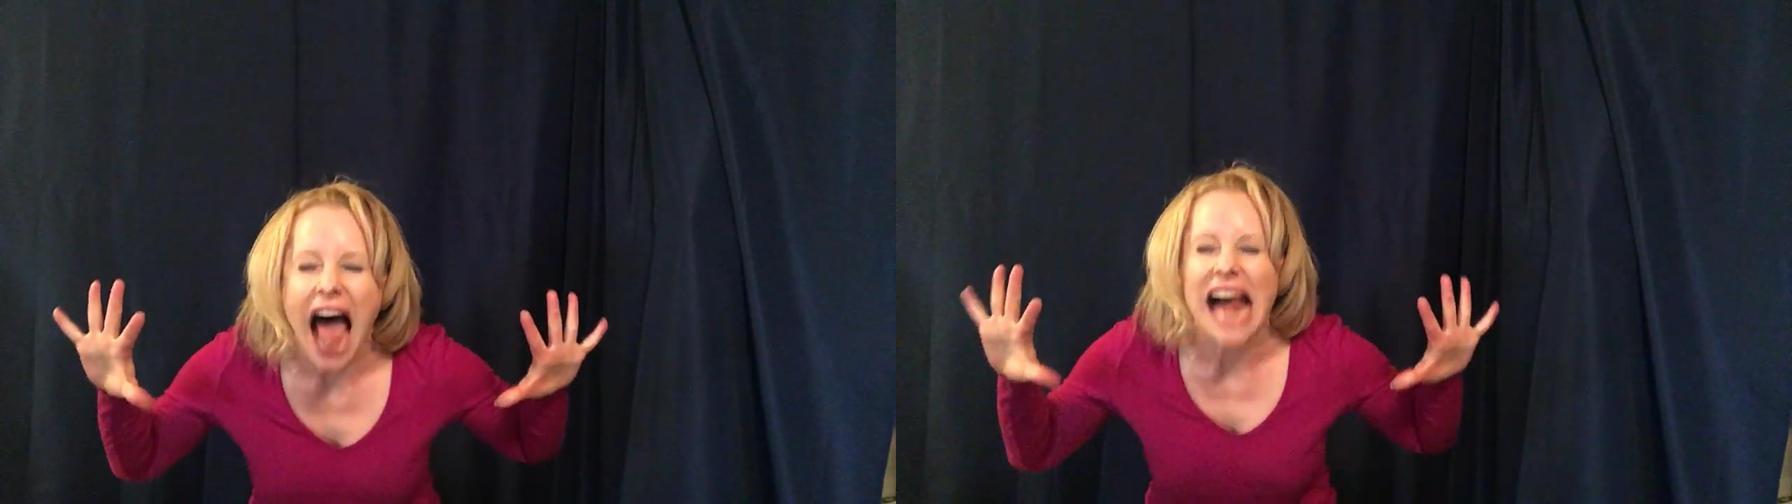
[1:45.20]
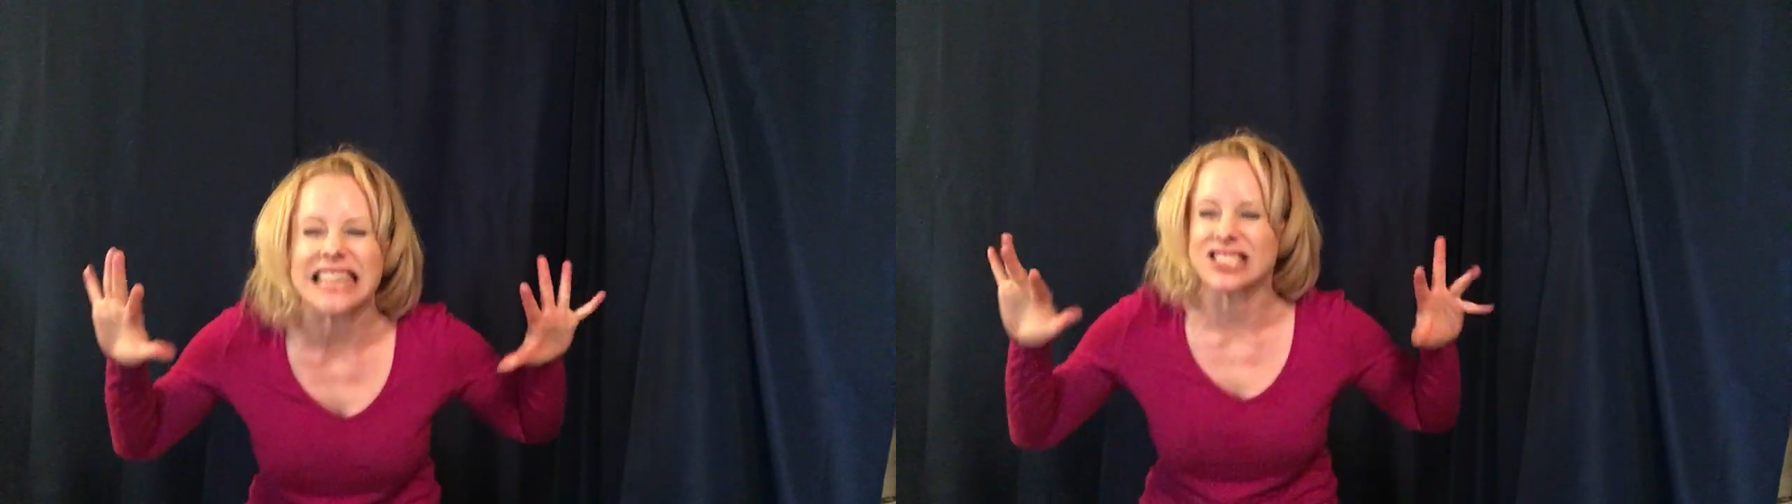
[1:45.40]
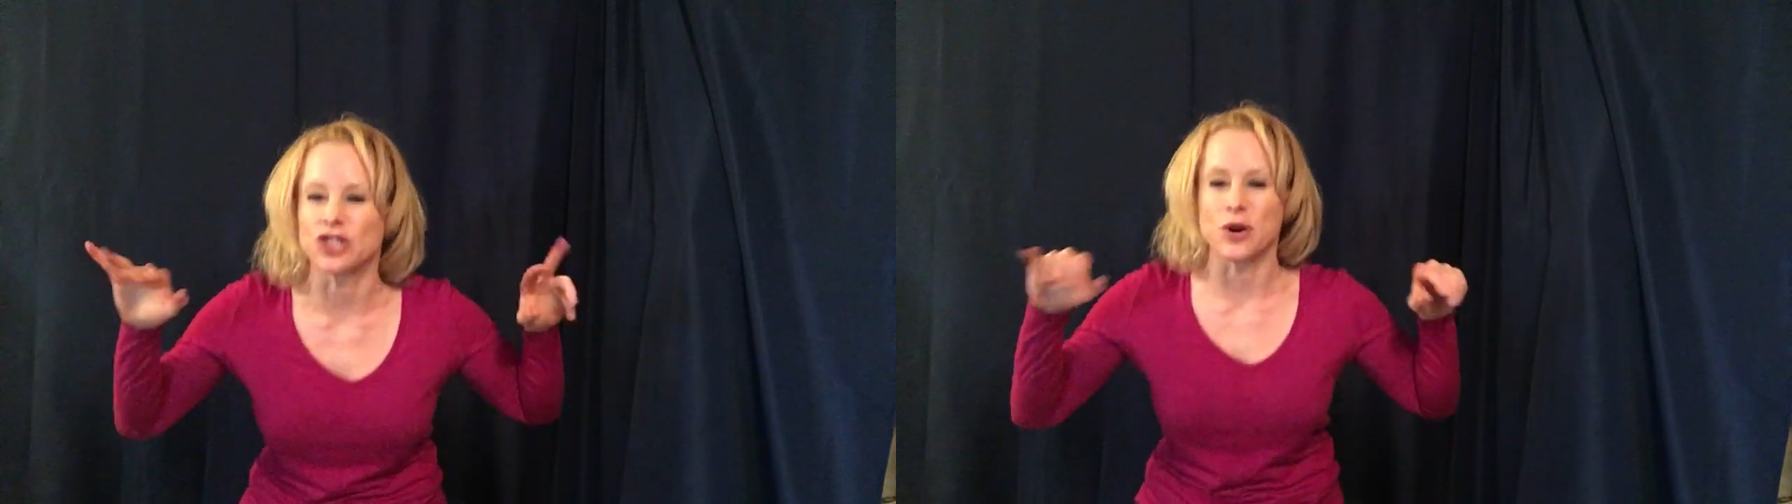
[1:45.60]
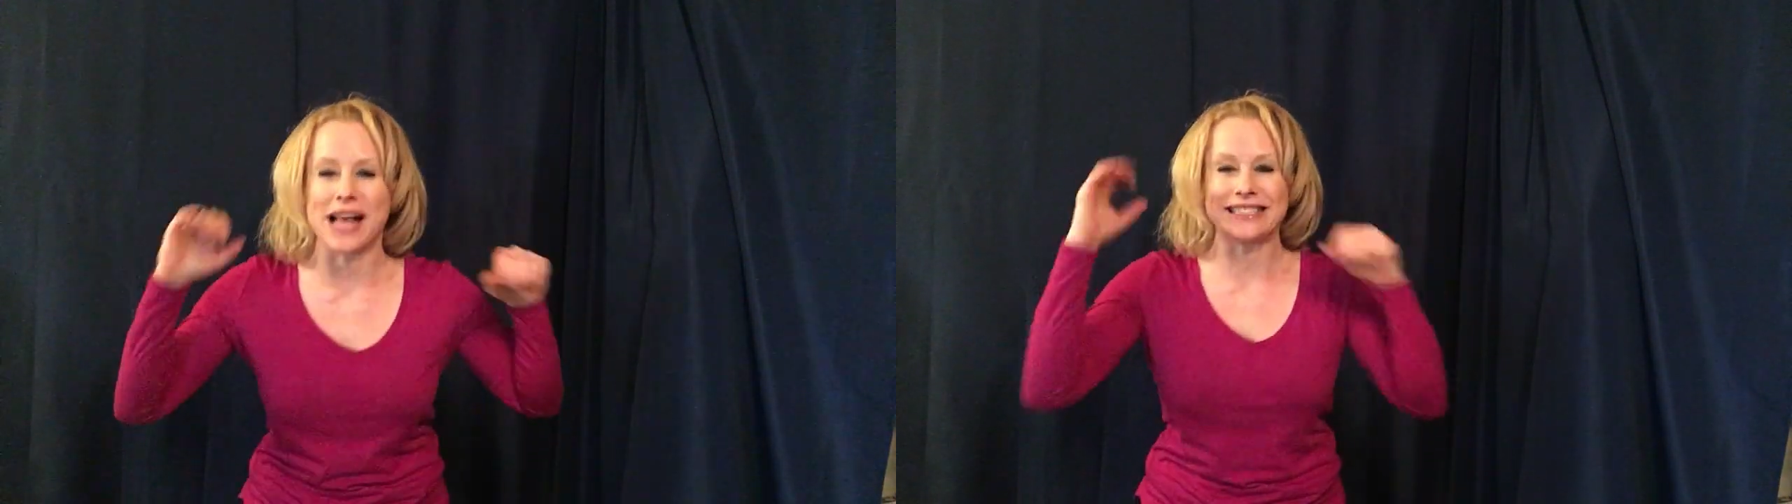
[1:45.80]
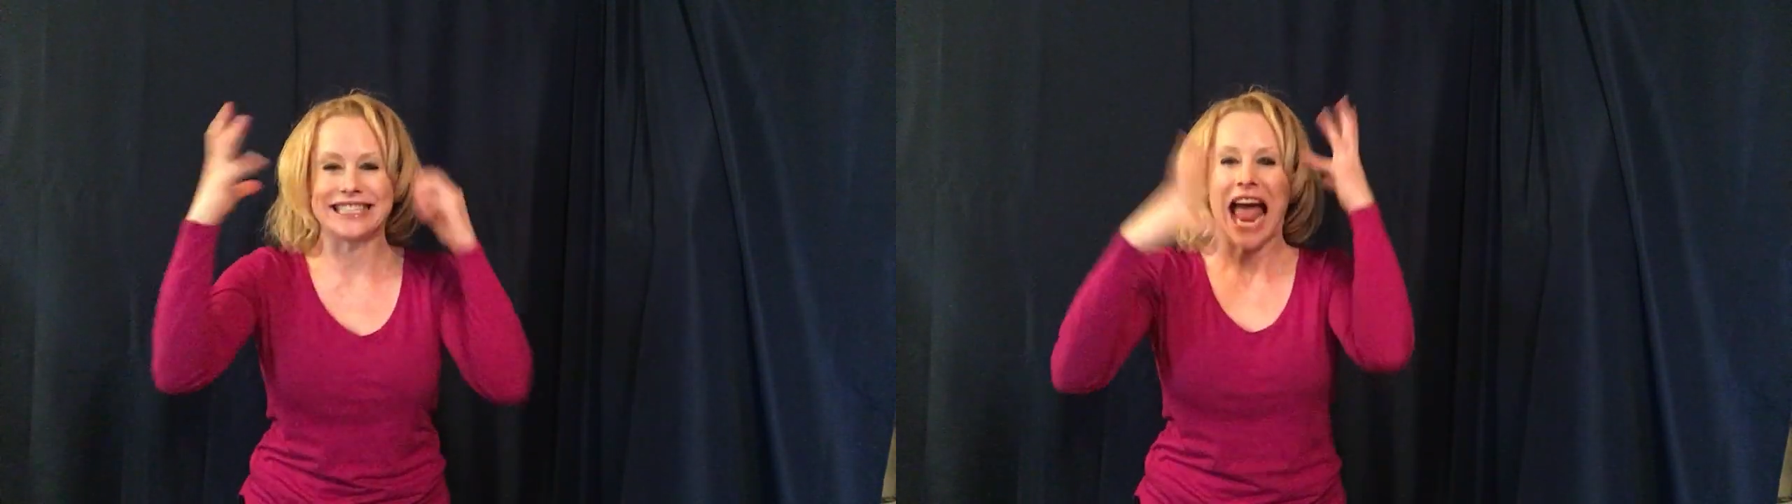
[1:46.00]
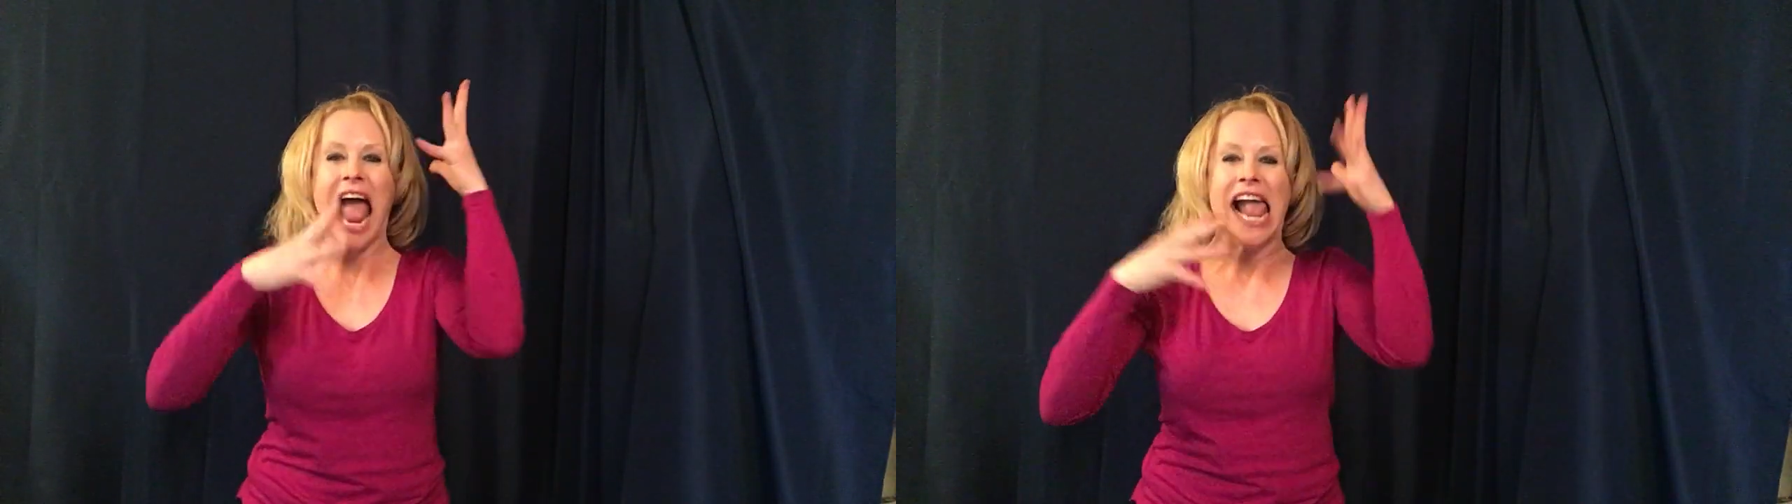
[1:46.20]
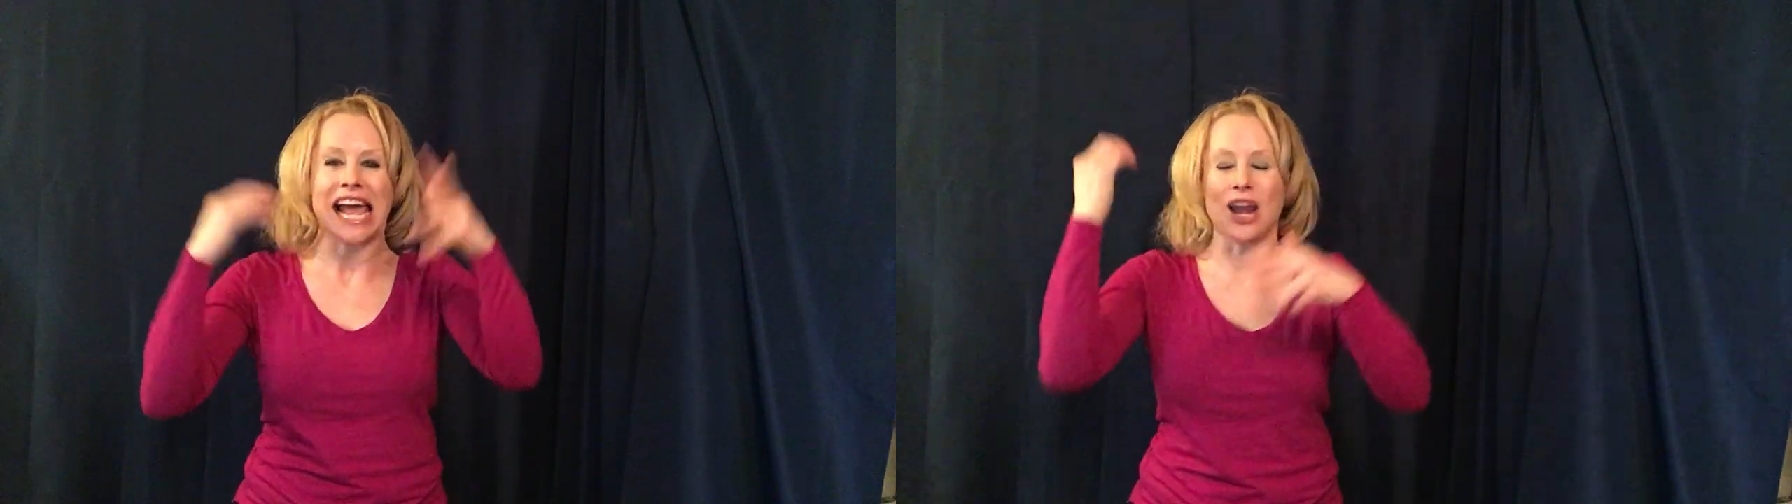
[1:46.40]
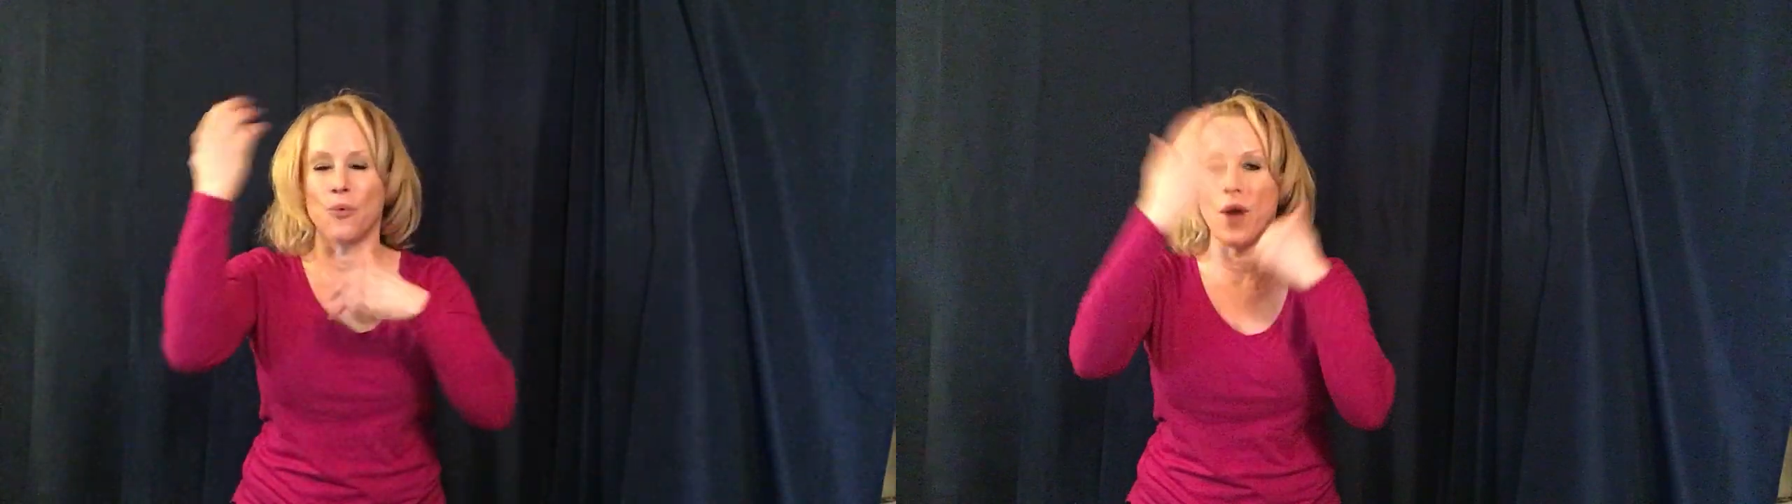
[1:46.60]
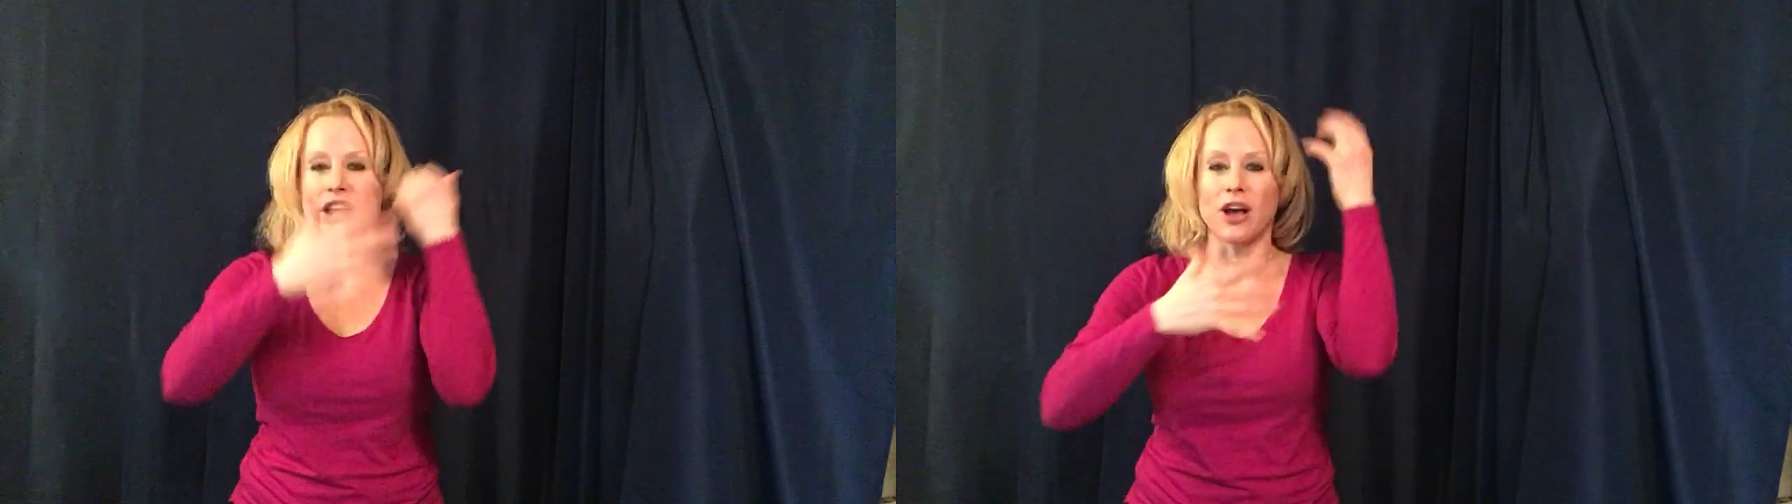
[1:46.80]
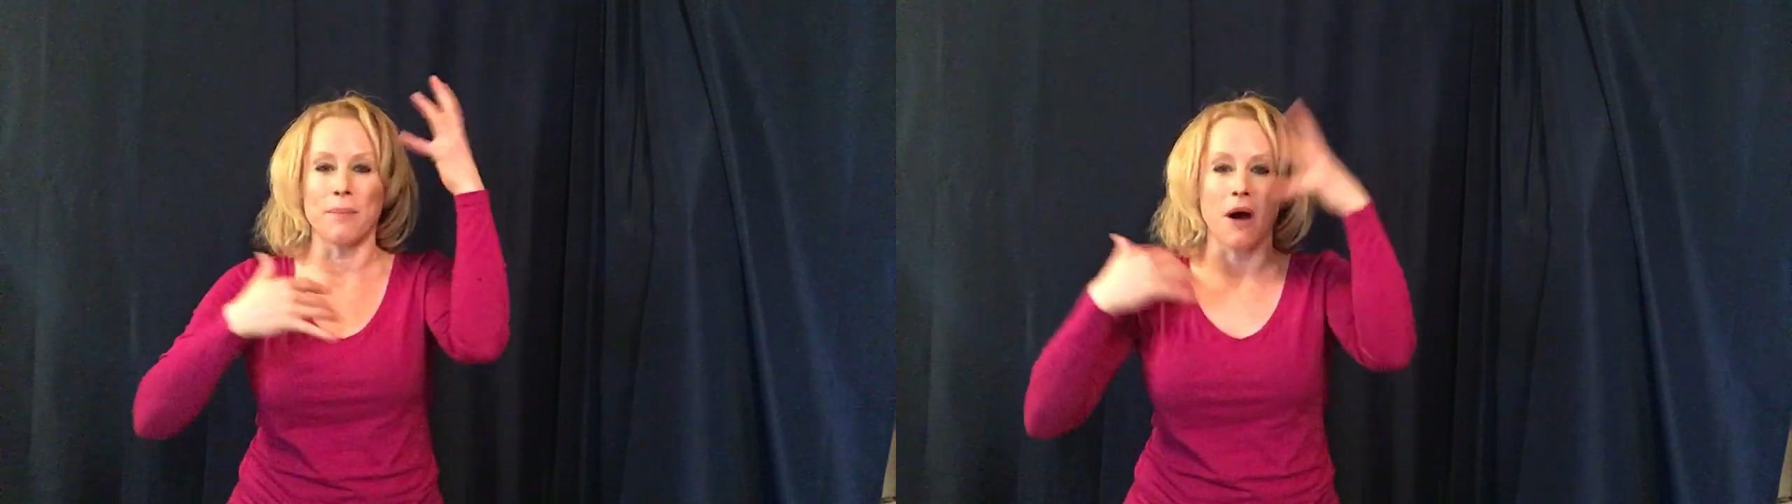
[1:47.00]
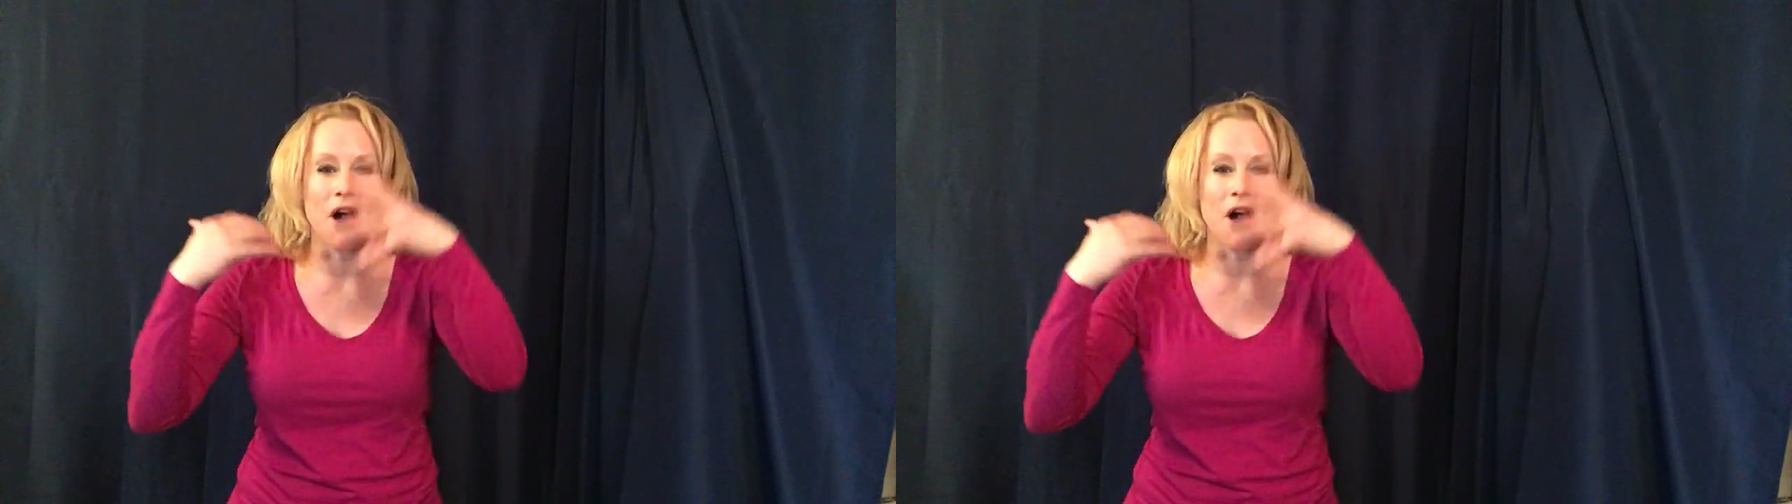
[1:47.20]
and stress and wake up